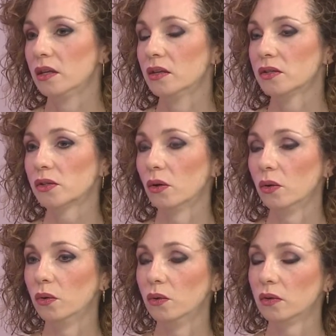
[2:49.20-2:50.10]

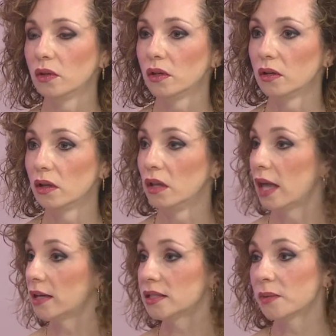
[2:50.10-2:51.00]
So a
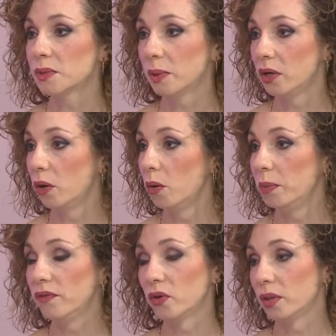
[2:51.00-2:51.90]
lot of times we know
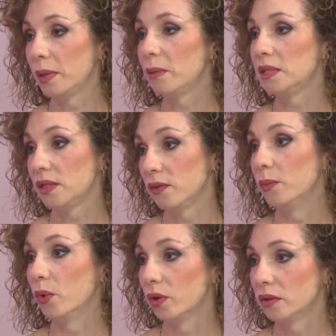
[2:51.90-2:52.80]
before the baby's even
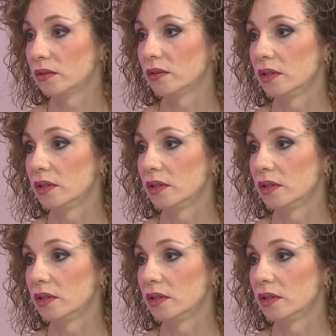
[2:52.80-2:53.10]
born.